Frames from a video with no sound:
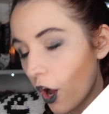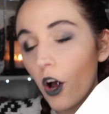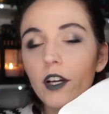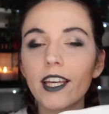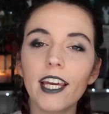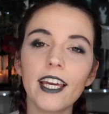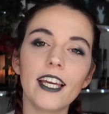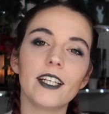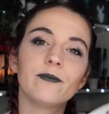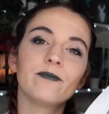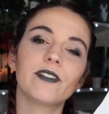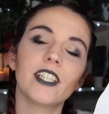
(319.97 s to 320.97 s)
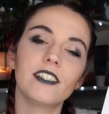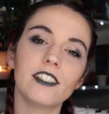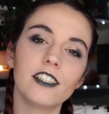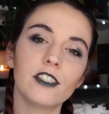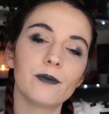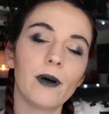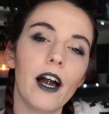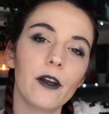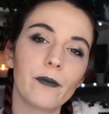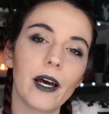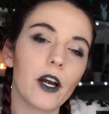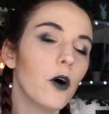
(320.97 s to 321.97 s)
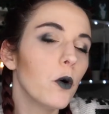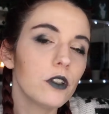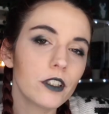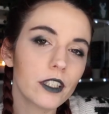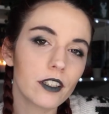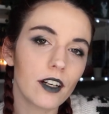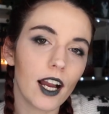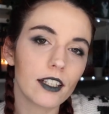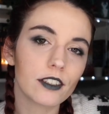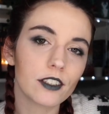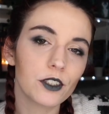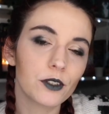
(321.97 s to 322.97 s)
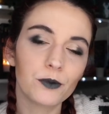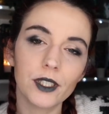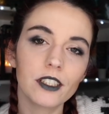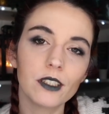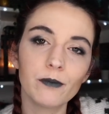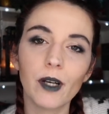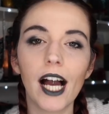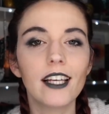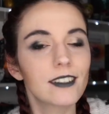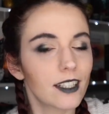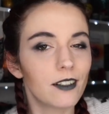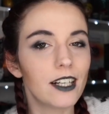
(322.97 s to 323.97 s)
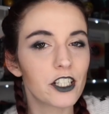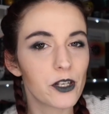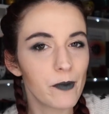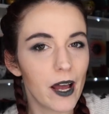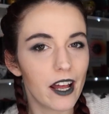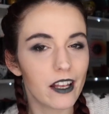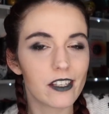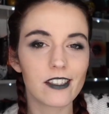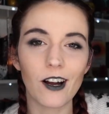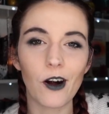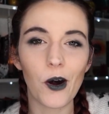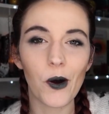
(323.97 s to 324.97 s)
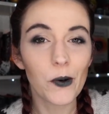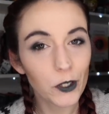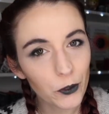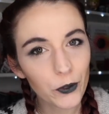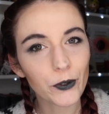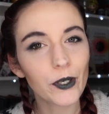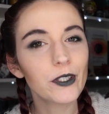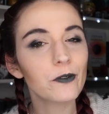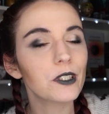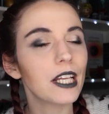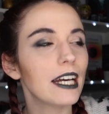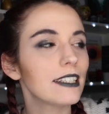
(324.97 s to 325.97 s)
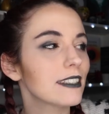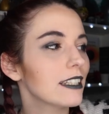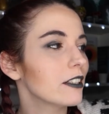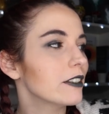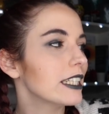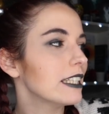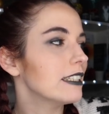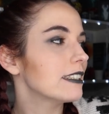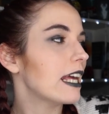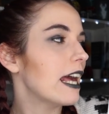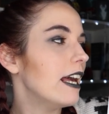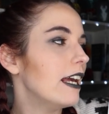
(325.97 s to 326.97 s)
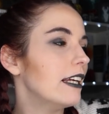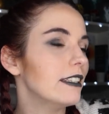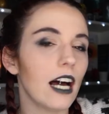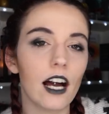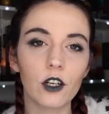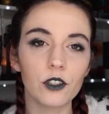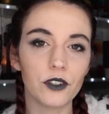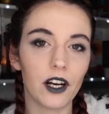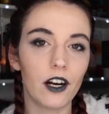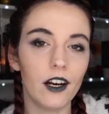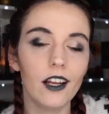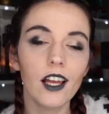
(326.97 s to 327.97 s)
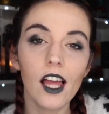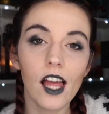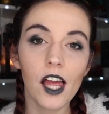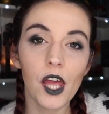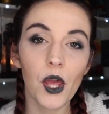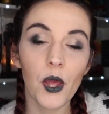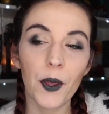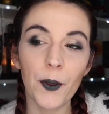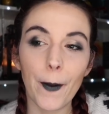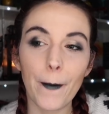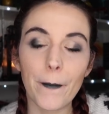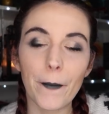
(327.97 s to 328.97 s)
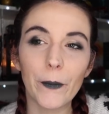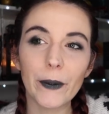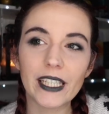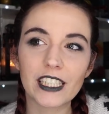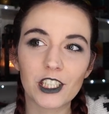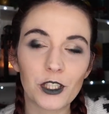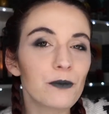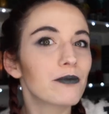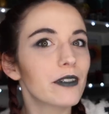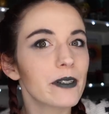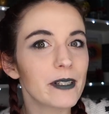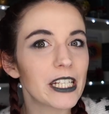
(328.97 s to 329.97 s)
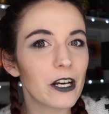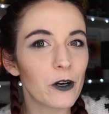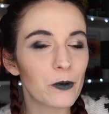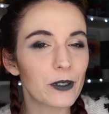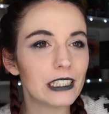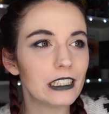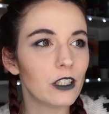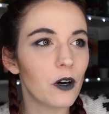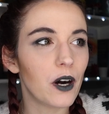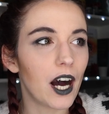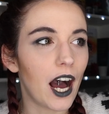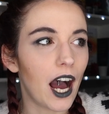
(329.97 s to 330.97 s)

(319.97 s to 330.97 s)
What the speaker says: Okay, this is inspired by all the characters written by Sarah Jamas, so Throne of Glass series and Akutar, which you probably already know.